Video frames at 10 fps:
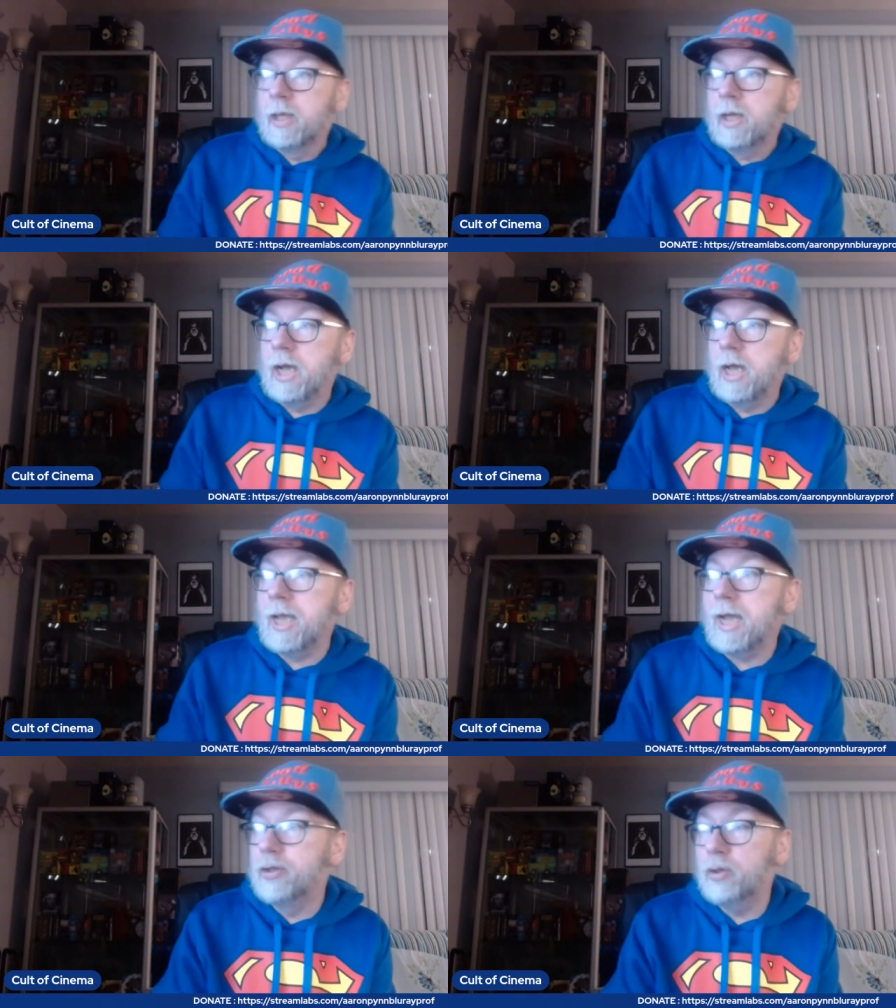
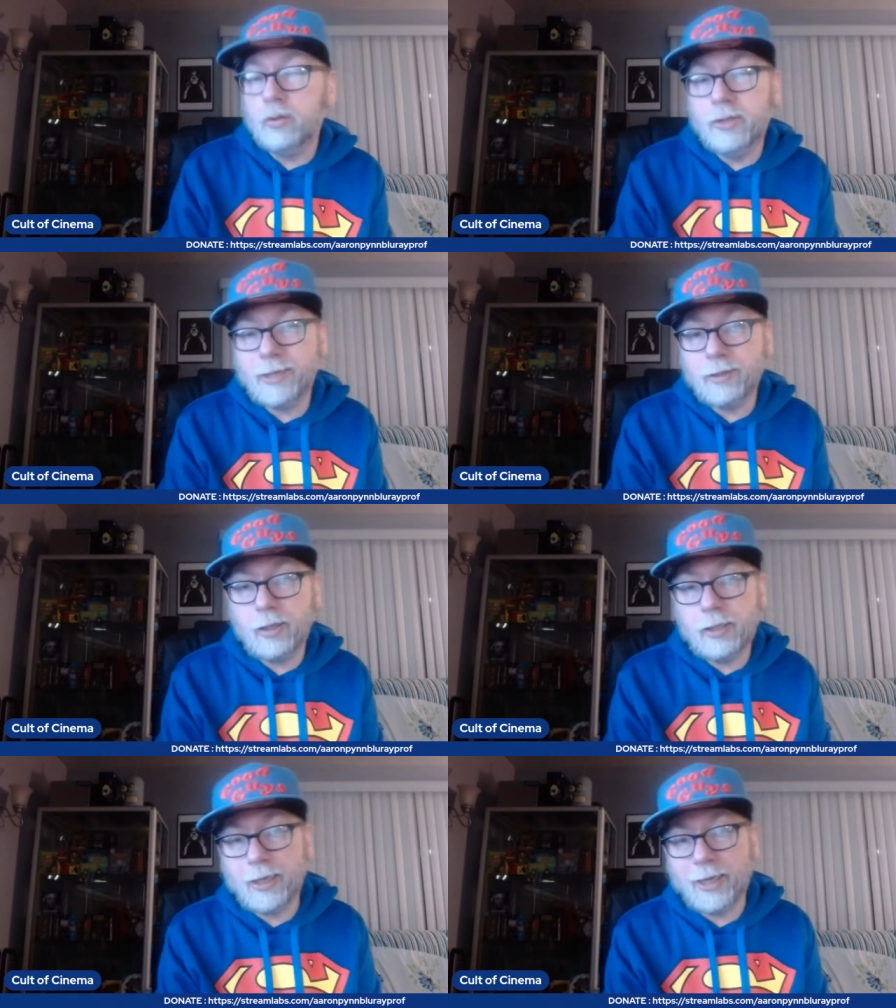I do tend to
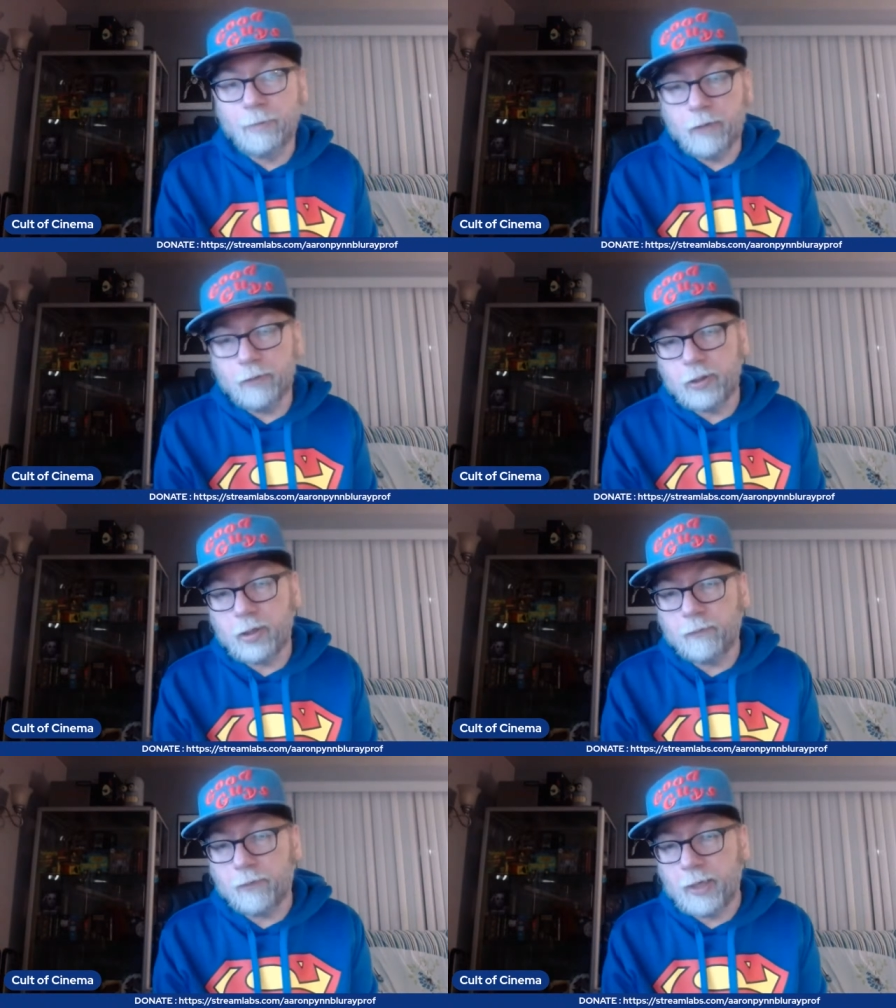like a lot of Marvel
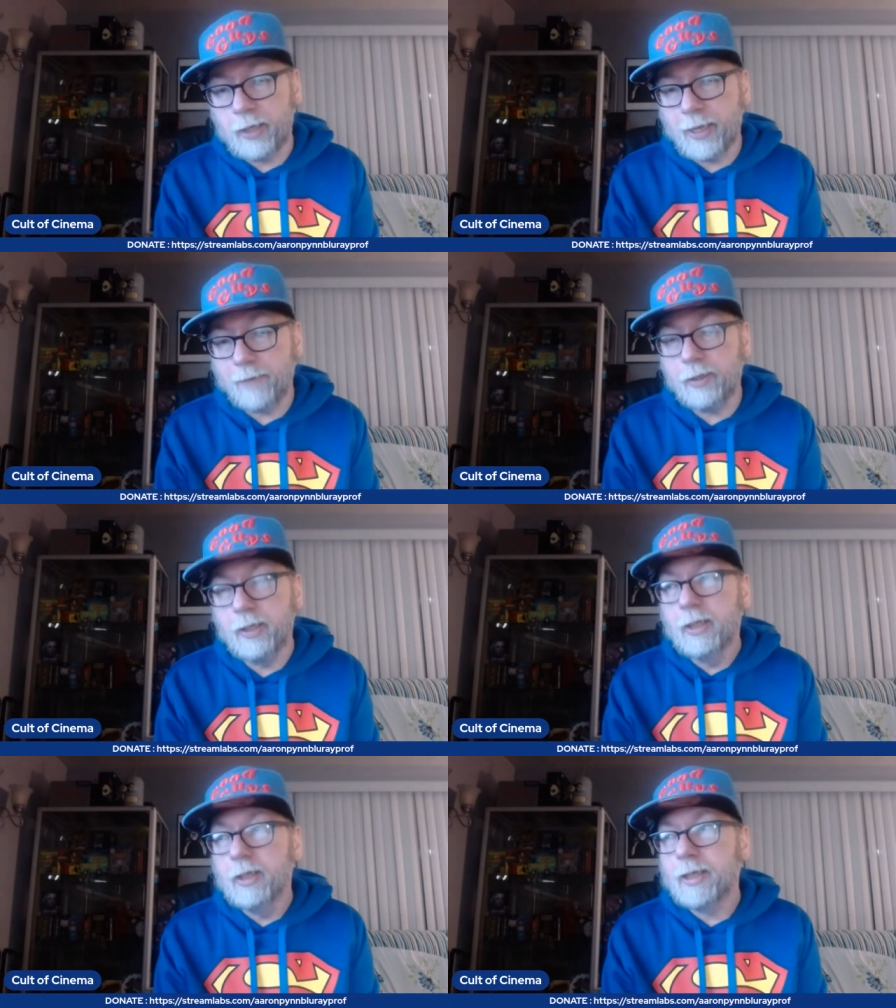stuff. I haven't
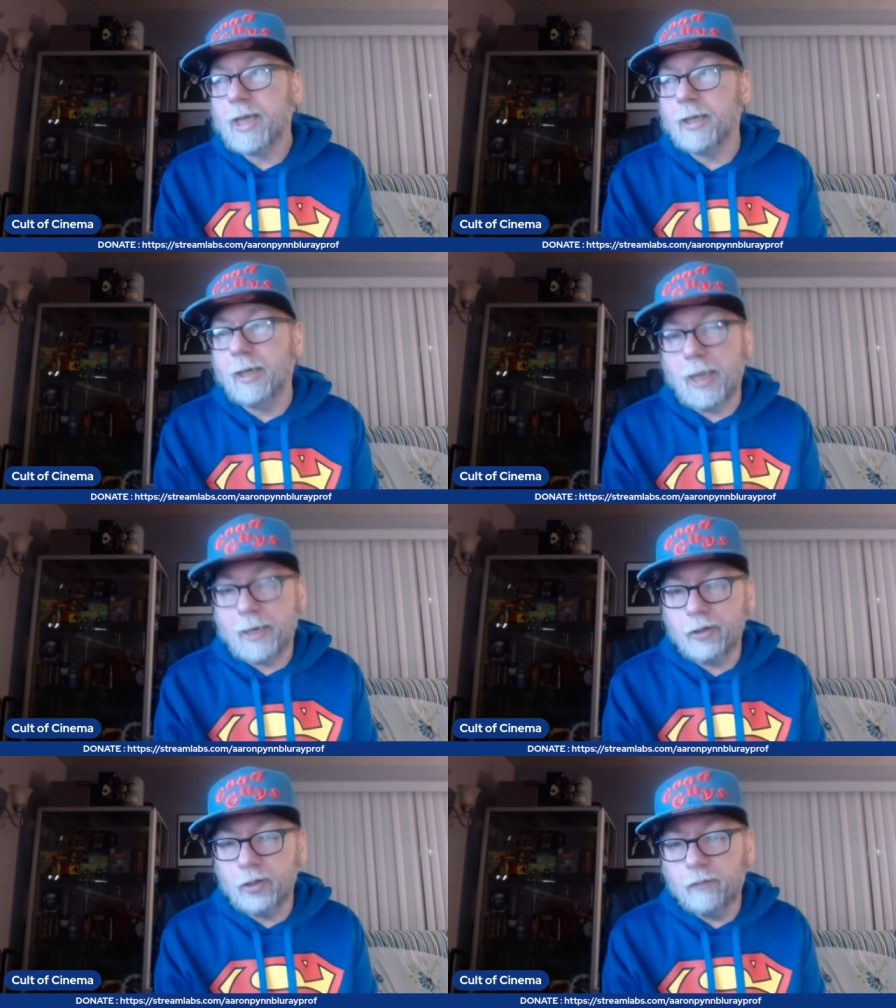gotten a lot
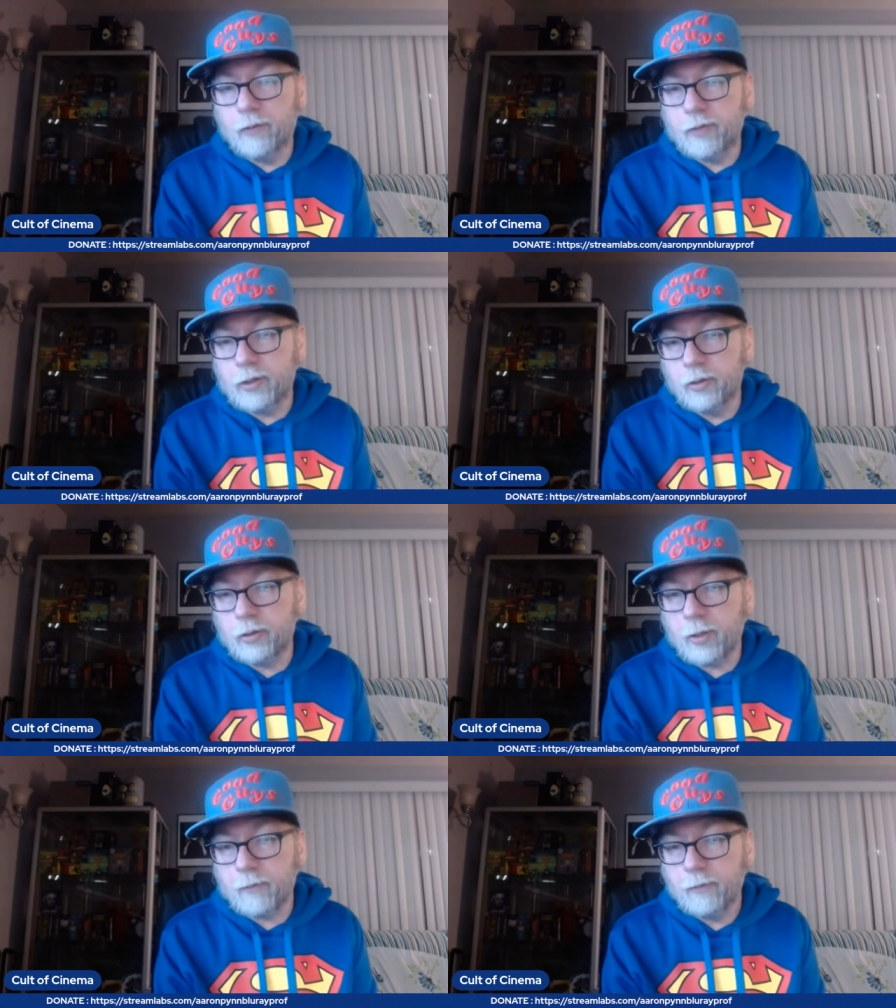of the New 52
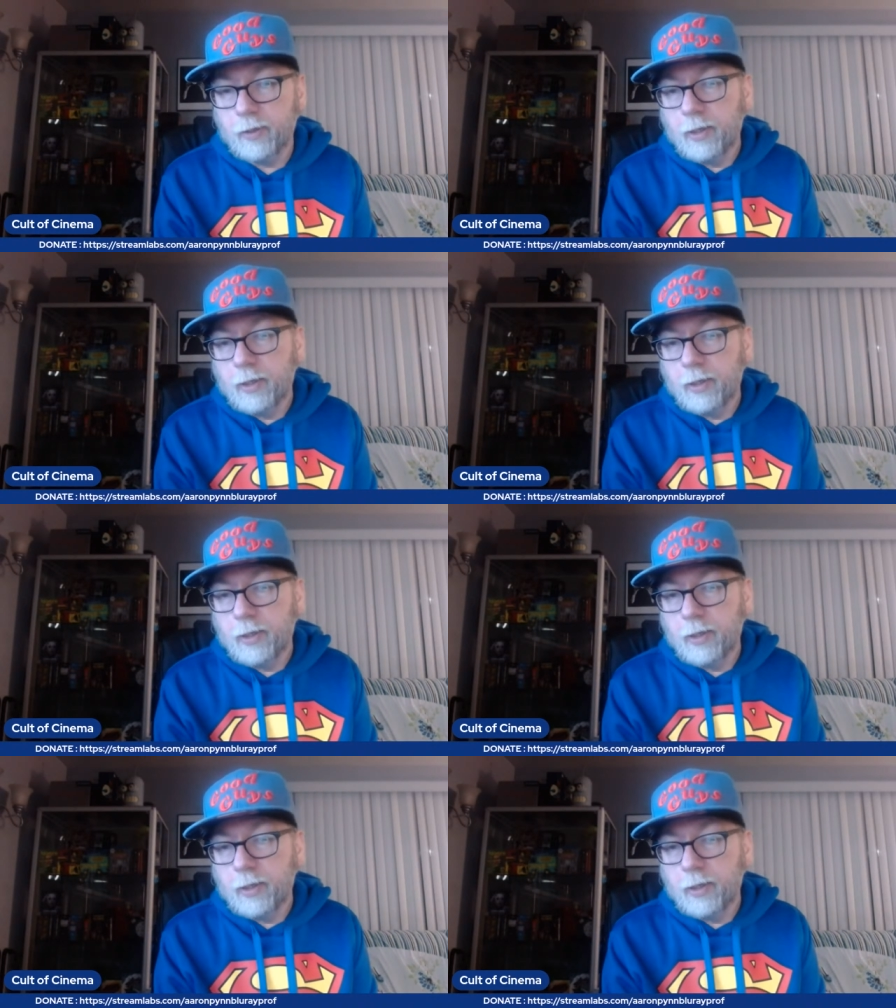stuff.